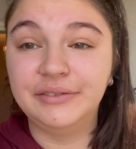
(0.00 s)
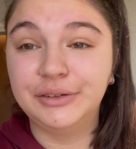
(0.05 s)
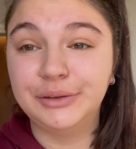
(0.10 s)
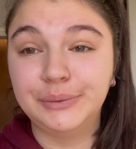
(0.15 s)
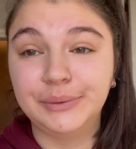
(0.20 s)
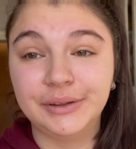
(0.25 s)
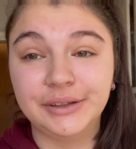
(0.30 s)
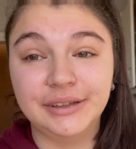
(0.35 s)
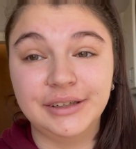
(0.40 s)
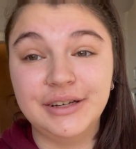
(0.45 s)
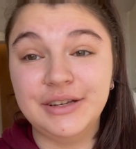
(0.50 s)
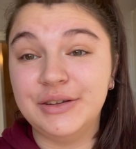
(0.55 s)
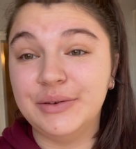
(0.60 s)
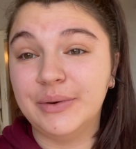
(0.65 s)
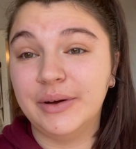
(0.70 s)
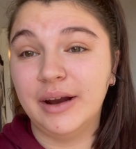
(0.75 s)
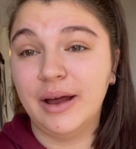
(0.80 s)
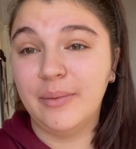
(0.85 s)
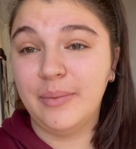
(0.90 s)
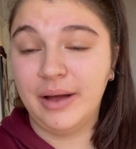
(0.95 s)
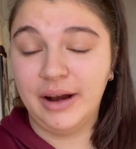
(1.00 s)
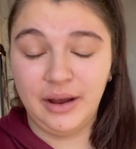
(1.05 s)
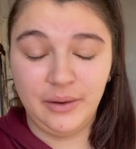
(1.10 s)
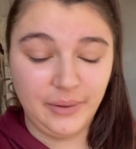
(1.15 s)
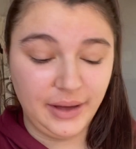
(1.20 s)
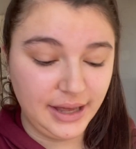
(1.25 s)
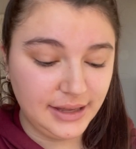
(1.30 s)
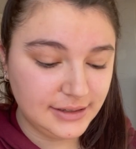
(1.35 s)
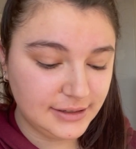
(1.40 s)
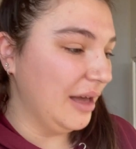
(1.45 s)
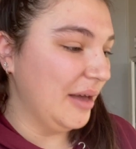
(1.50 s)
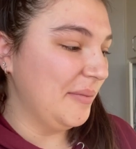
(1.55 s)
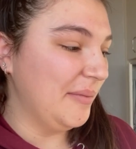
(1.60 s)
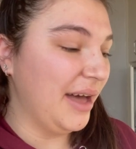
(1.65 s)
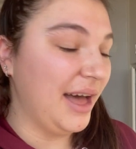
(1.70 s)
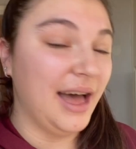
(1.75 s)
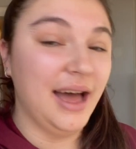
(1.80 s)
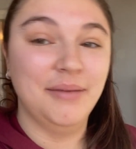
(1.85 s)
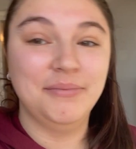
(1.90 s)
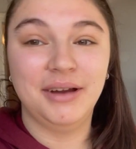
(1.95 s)
we're gonna do it up anyways.
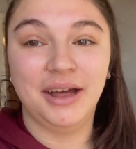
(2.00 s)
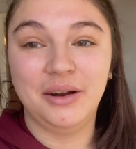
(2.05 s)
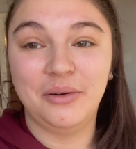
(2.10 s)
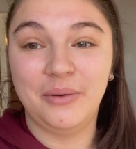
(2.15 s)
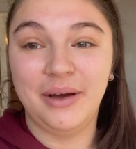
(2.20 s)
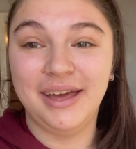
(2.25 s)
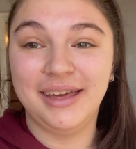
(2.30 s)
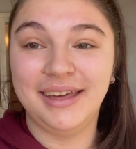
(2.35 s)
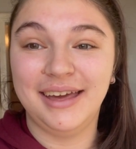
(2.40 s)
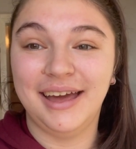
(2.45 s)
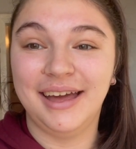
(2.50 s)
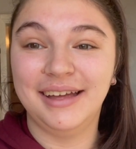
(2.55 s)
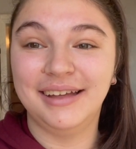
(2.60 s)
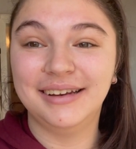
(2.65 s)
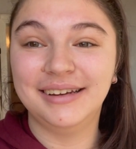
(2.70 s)
I'm not awake yet.